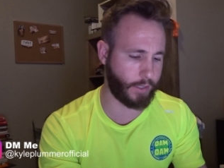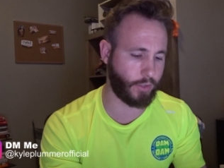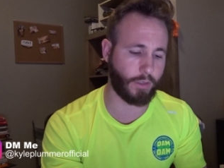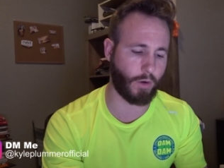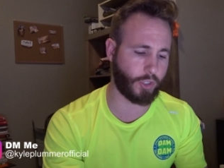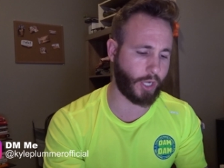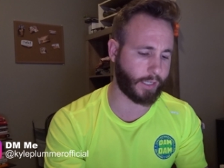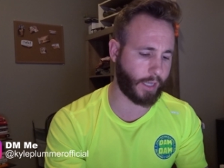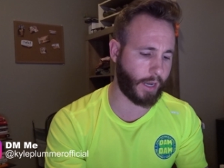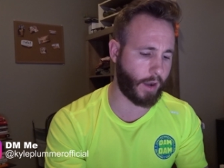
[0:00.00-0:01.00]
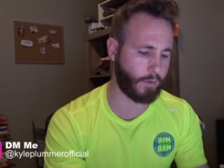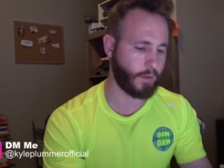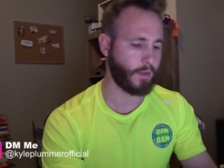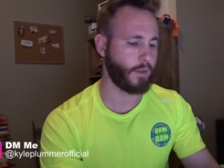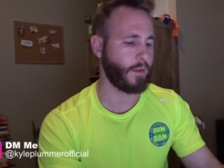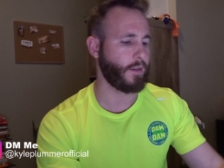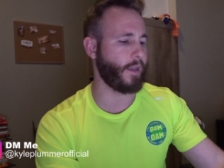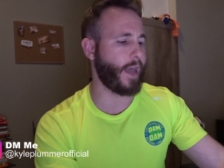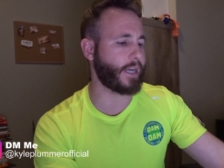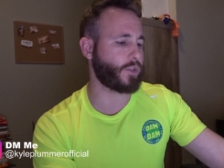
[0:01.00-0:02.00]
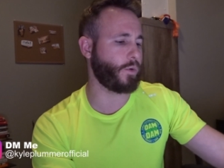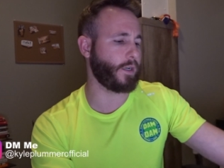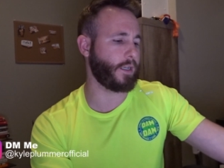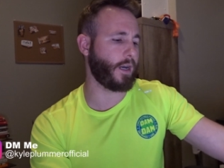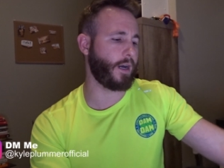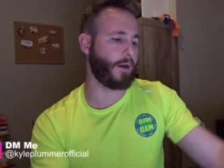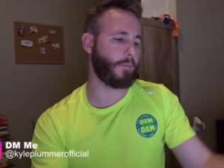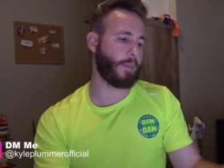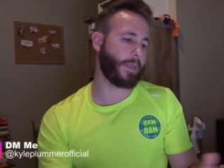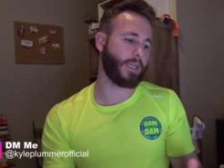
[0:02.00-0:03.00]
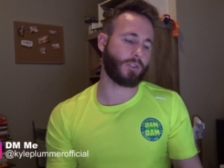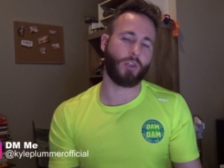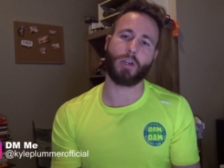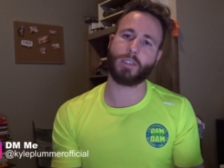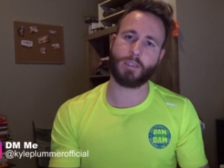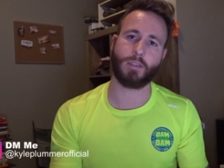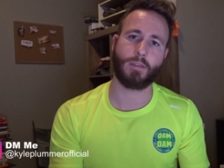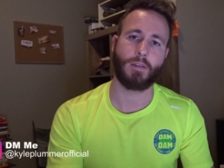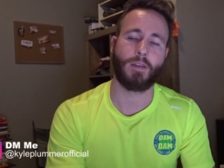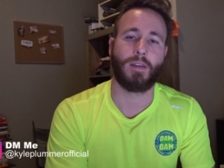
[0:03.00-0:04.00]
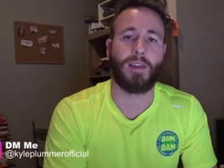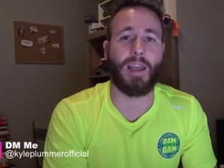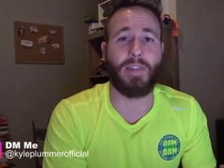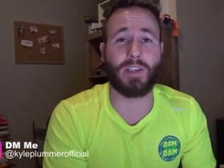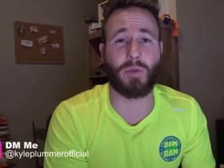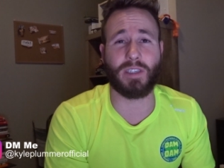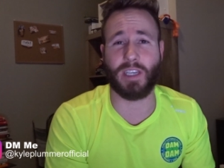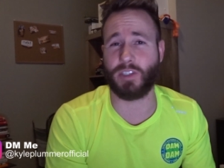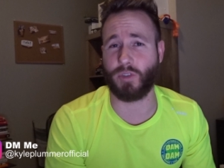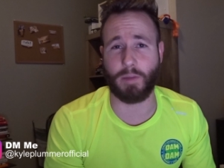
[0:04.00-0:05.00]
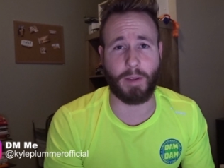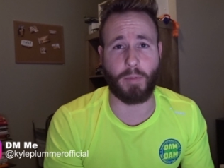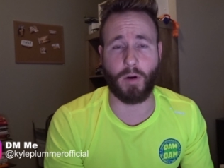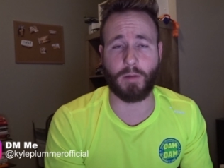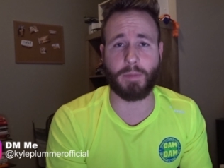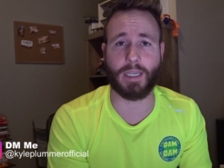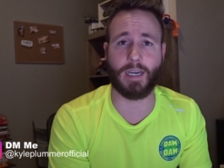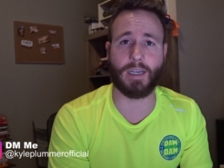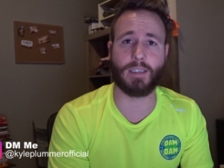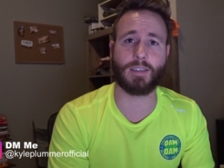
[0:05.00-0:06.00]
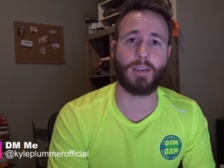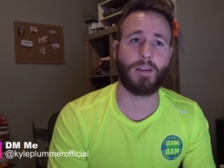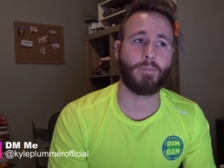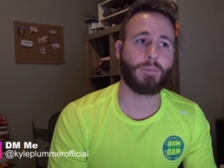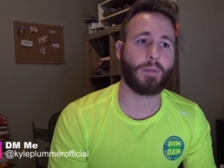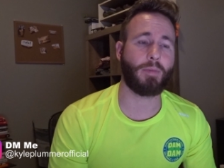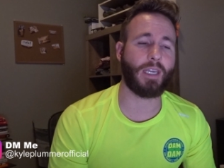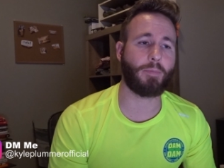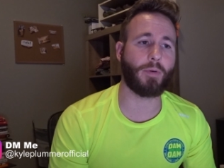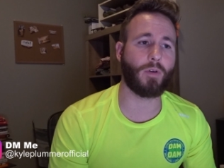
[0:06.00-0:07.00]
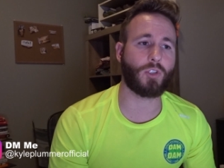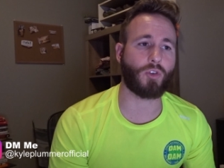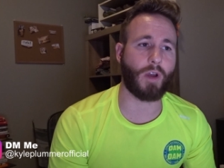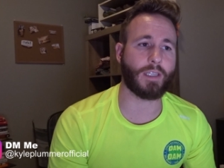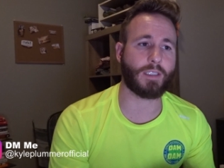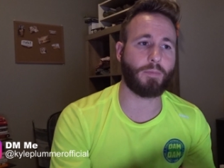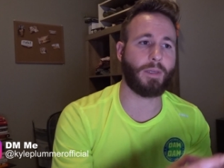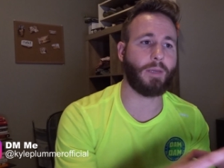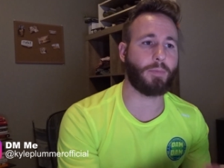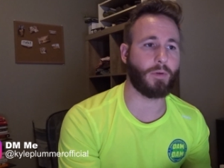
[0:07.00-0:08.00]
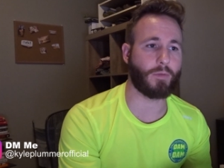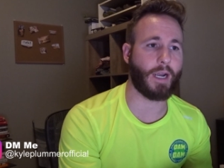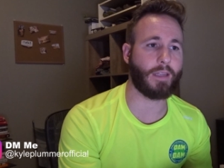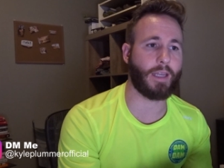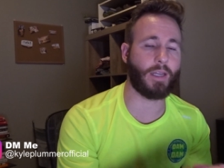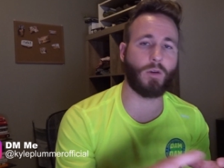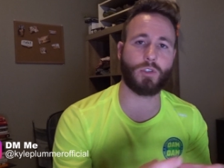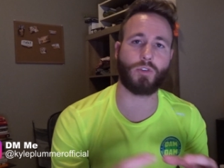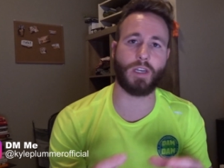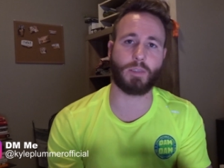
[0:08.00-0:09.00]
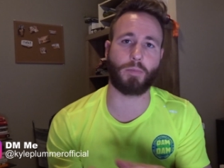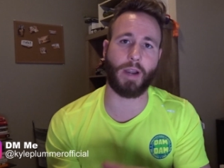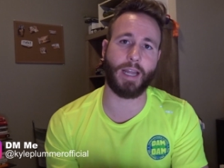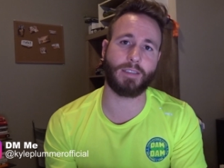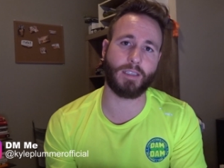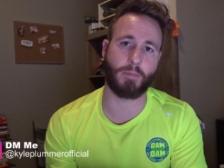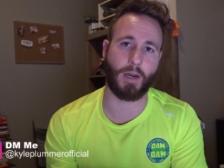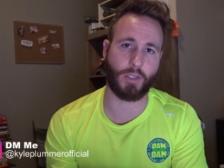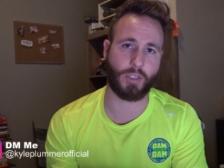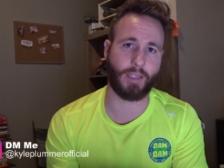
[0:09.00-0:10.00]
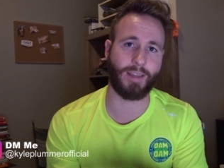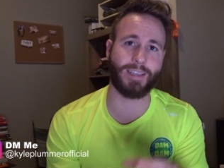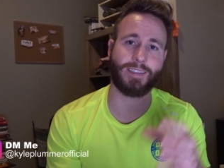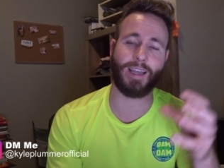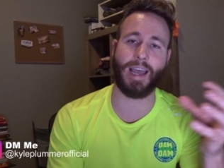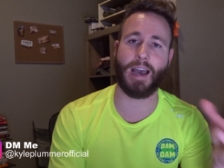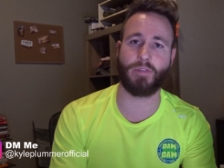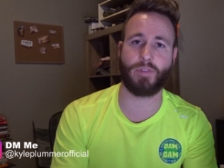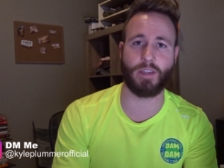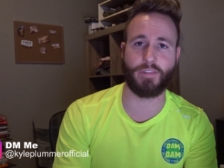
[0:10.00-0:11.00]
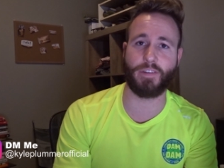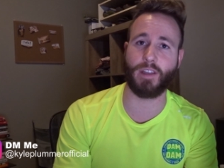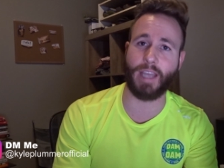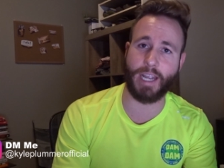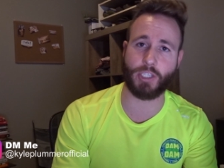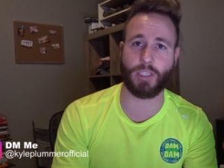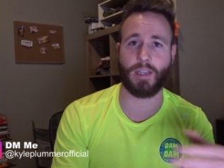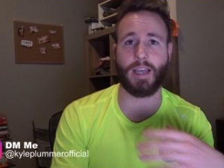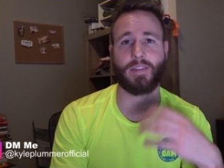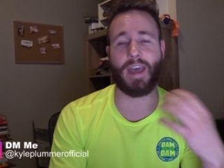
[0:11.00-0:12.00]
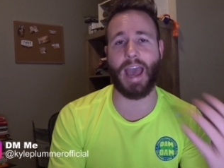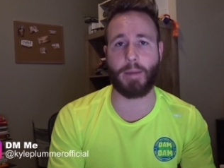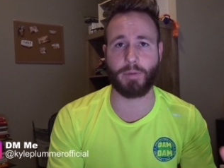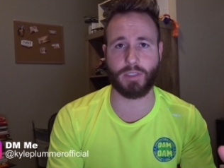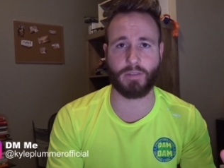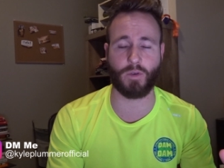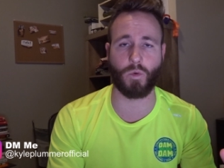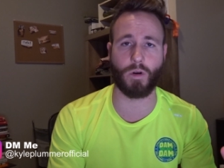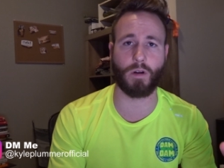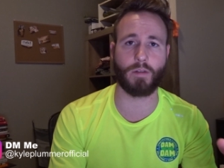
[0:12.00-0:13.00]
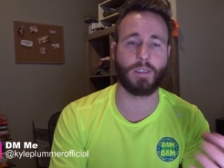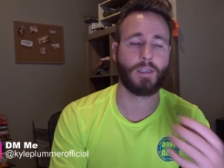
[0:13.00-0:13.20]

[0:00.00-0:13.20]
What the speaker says: You can go and check that out. The next one is looks, and this one is extremely important because people trust people, right? They don't trust brands as much unless they have the affiliation, like the Apples of the world.